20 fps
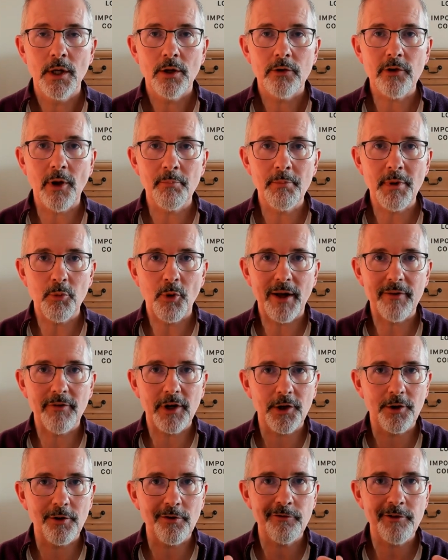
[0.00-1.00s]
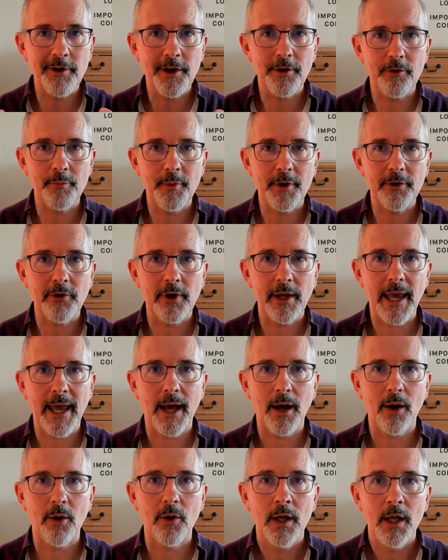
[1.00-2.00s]
Some people have a kind of fear of missing
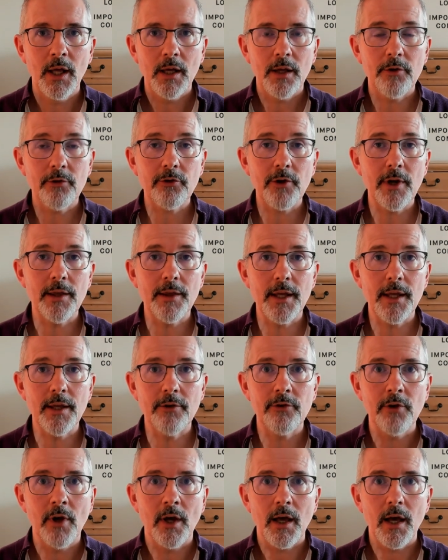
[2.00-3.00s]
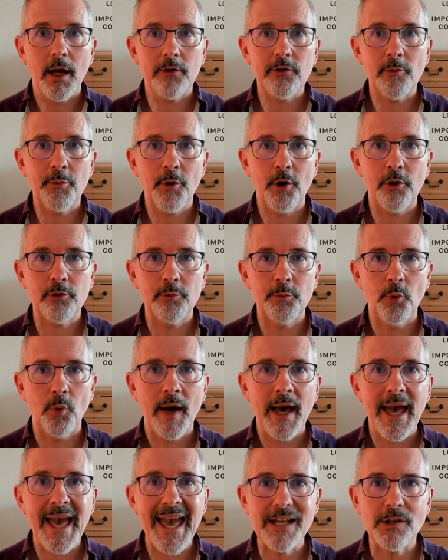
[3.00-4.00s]
out and see these as a possible
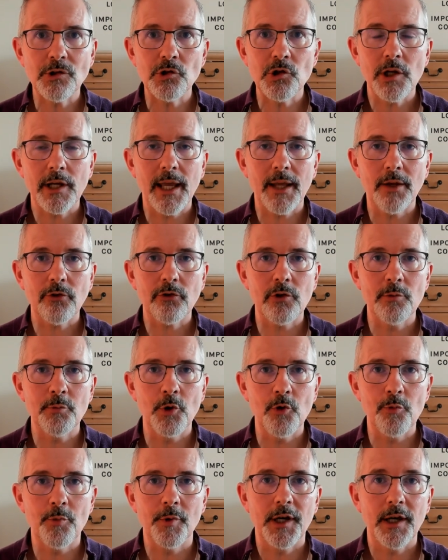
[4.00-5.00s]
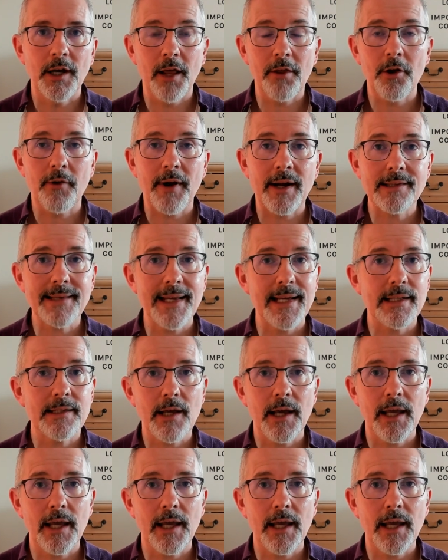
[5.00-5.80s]
hedge against the movement in other assets,